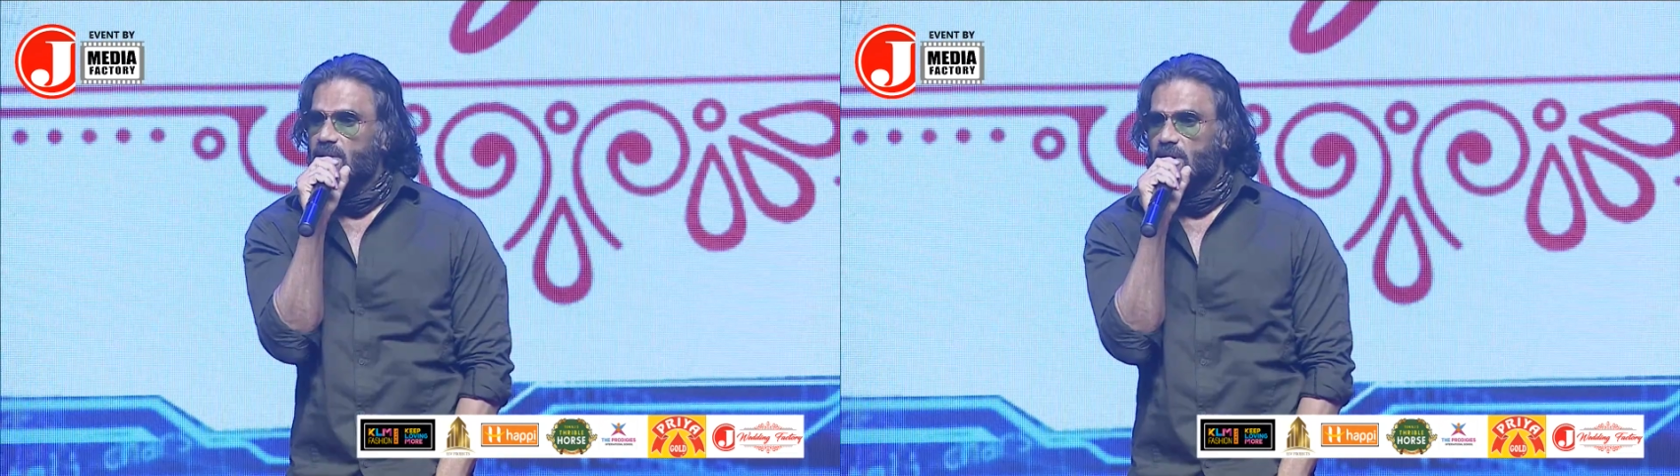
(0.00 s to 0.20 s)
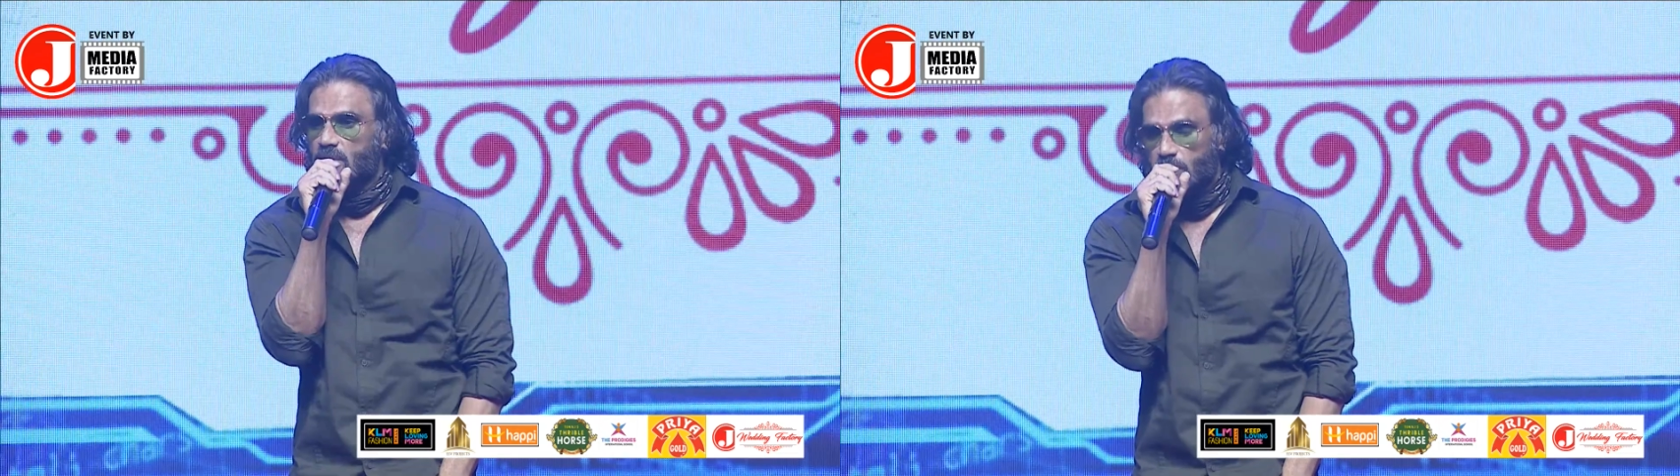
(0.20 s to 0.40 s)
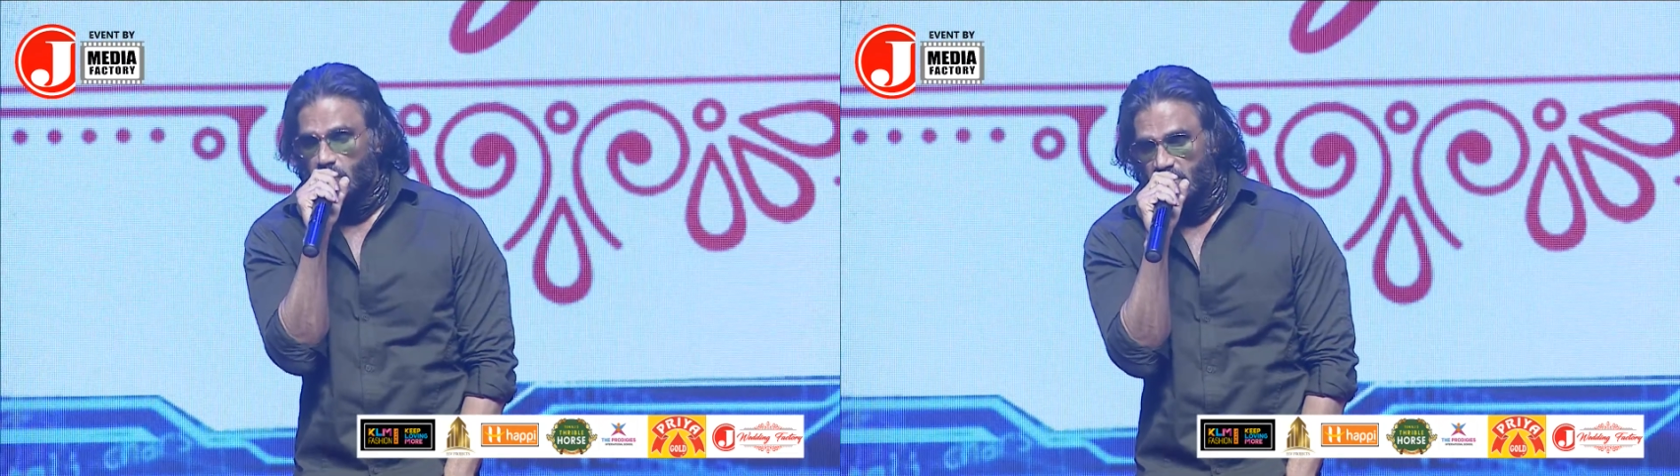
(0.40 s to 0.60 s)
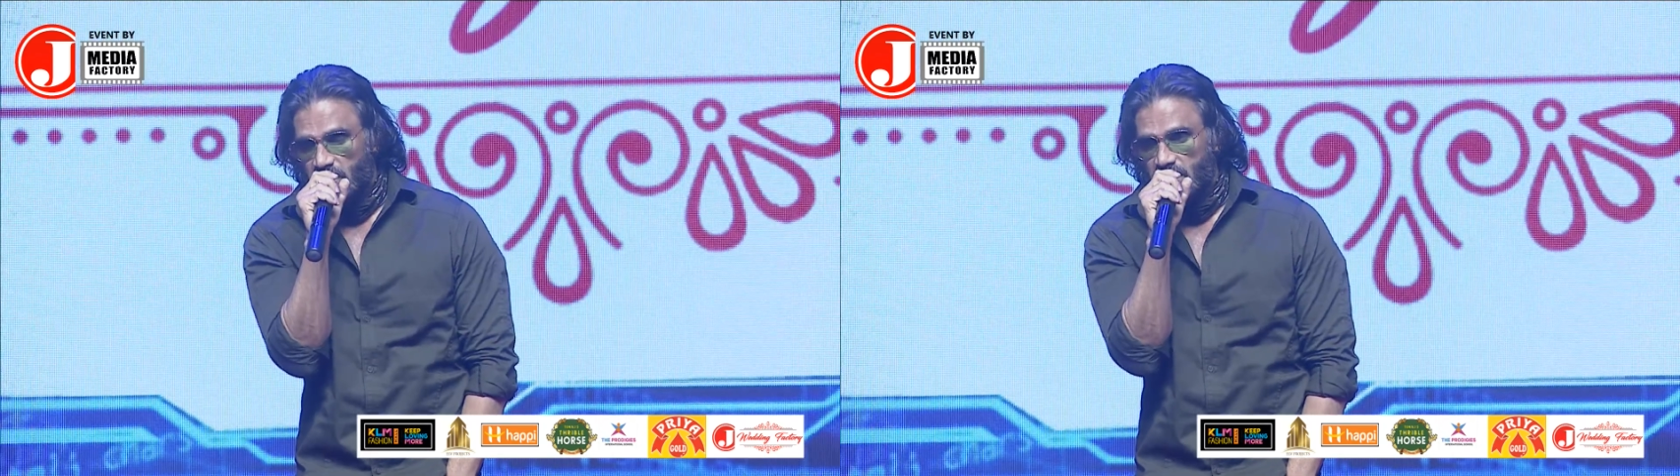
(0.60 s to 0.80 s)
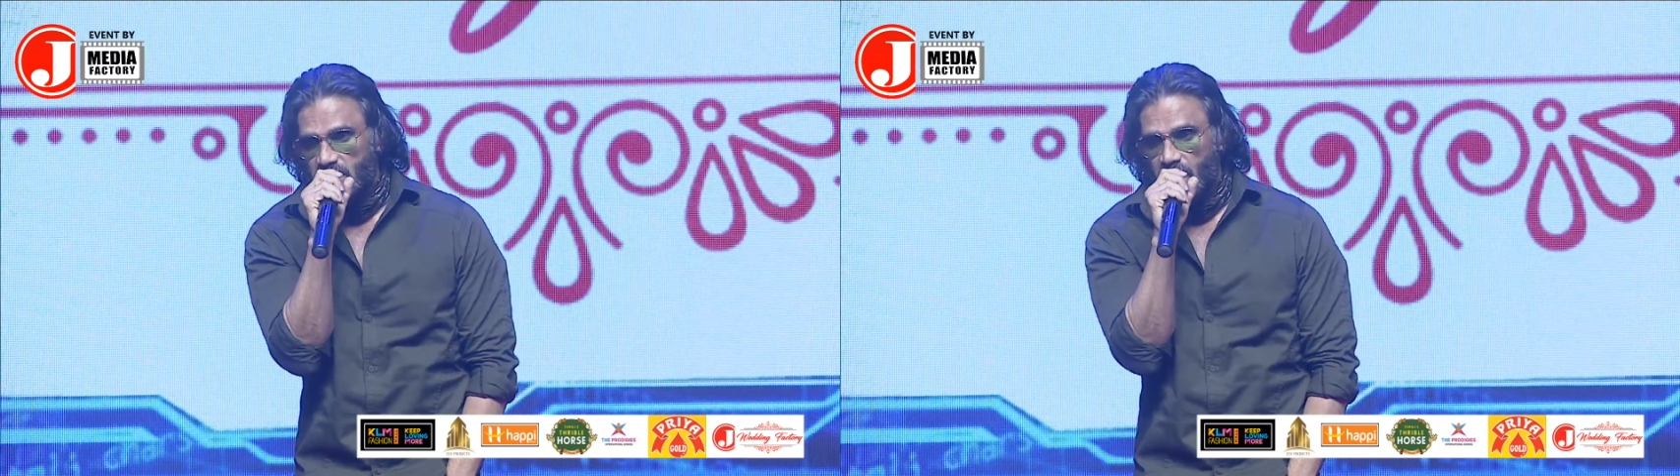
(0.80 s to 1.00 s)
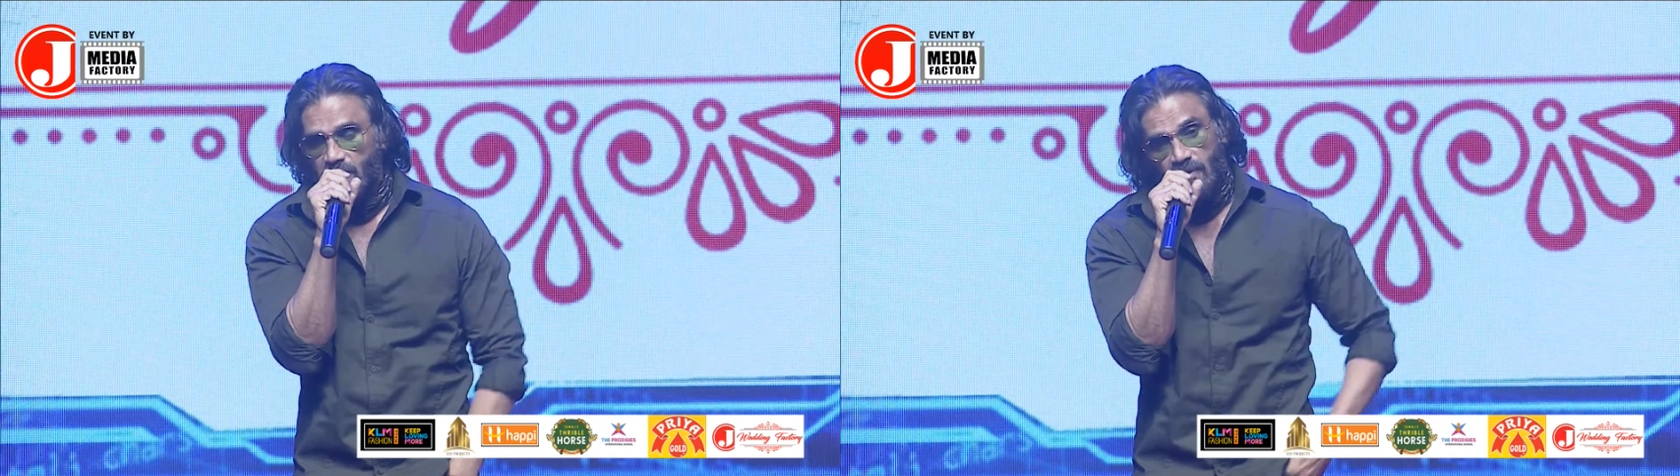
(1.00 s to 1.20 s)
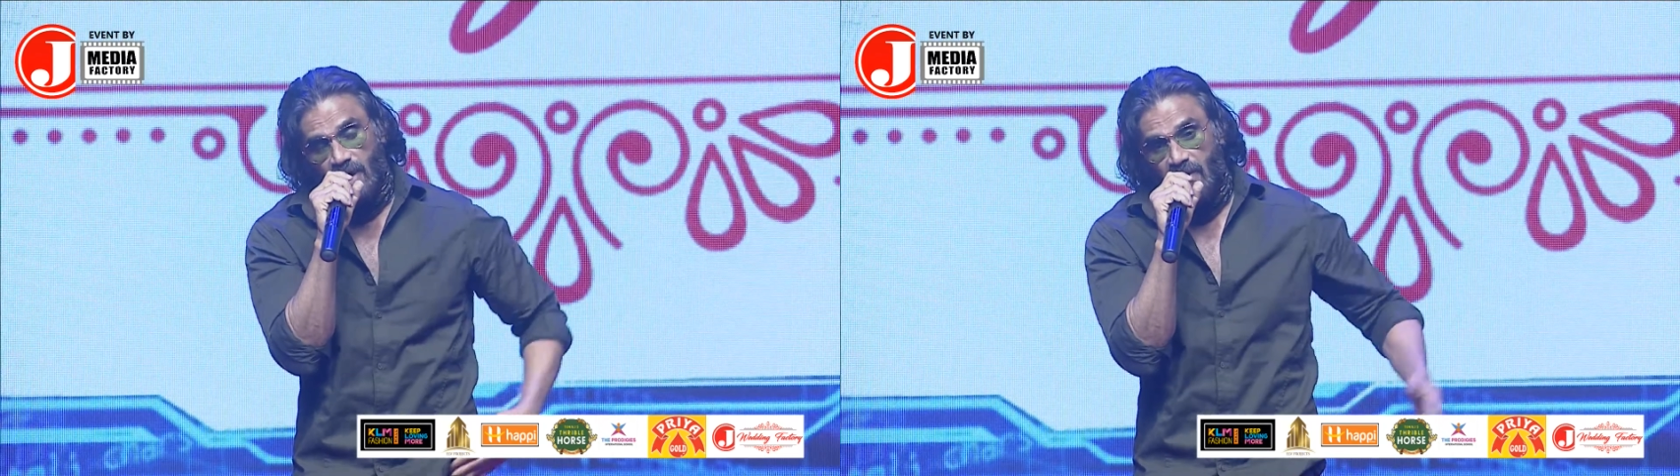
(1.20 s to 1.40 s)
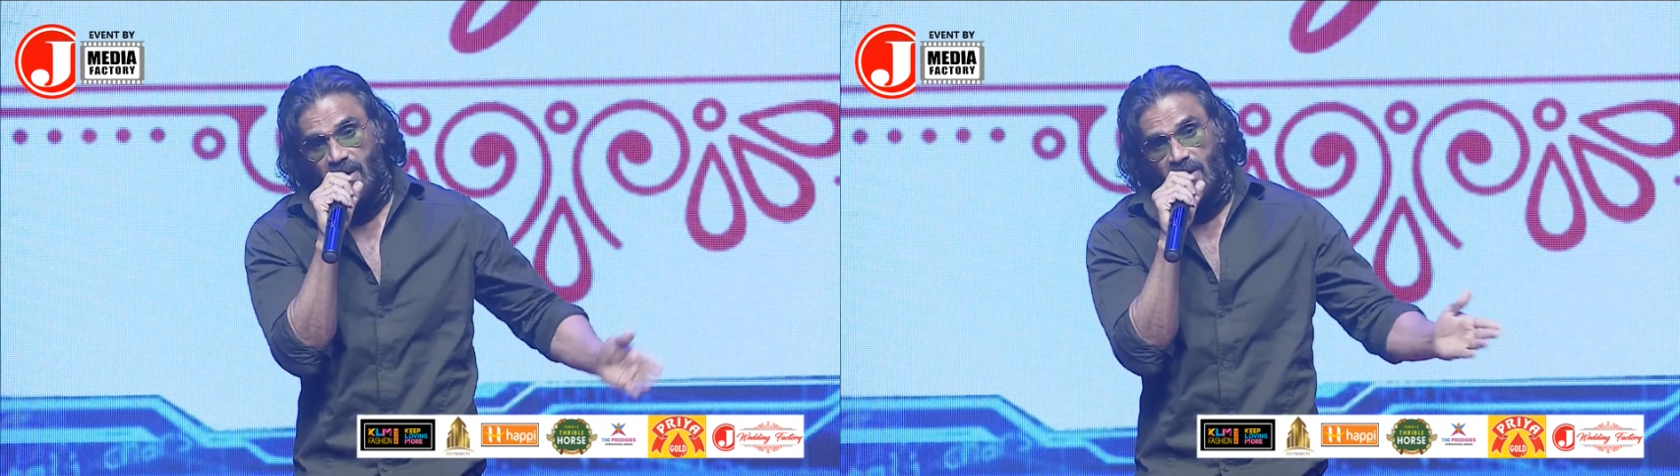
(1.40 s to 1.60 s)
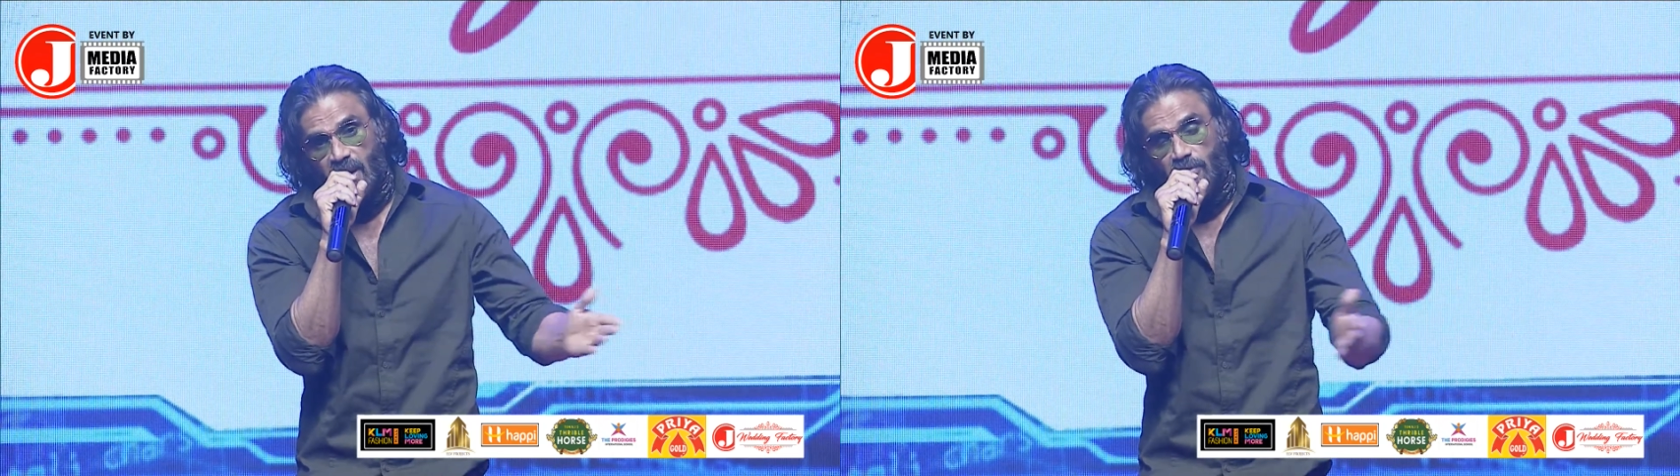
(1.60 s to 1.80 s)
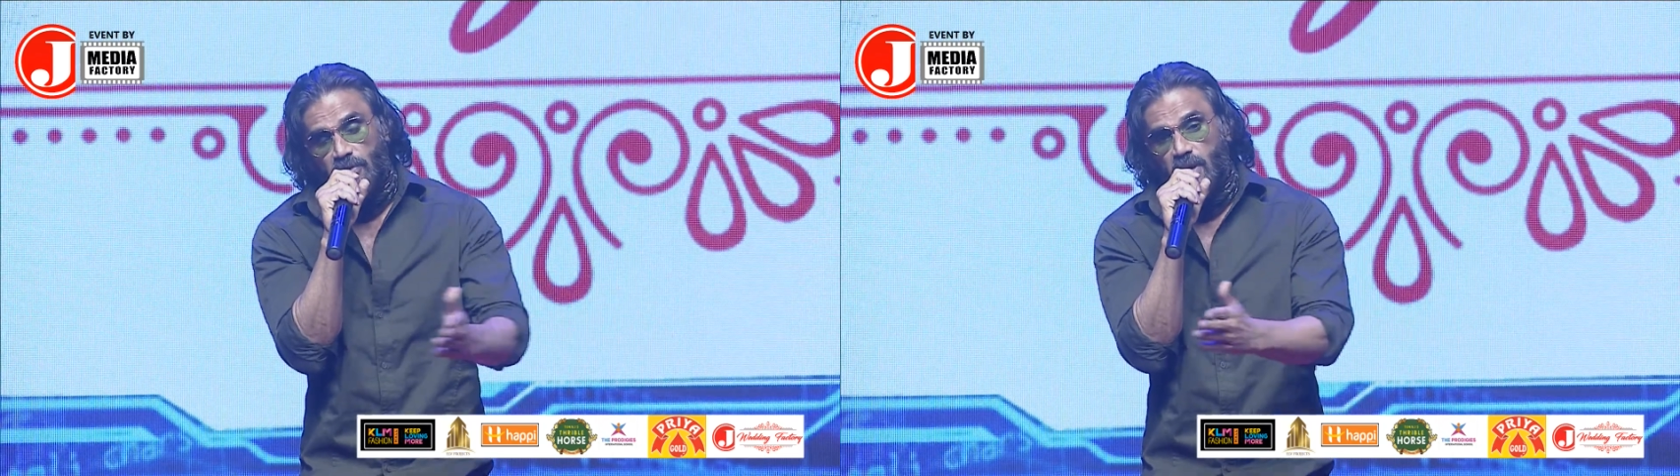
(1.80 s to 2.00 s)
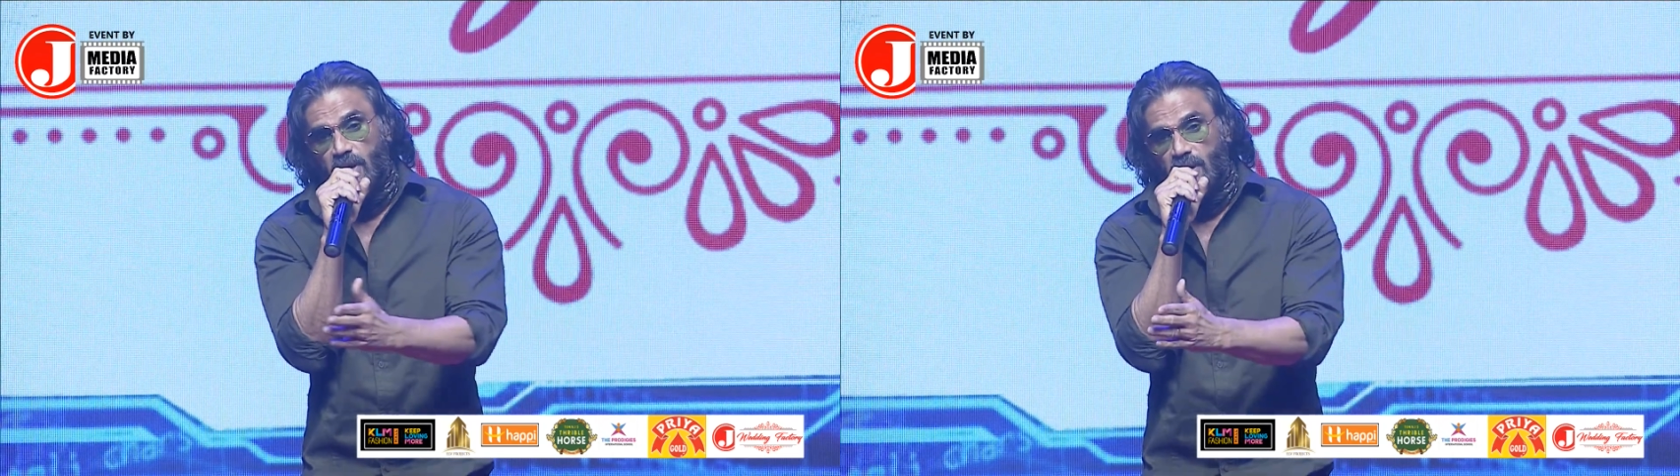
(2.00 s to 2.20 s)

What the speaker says: an auspicious day. We've had a tough year.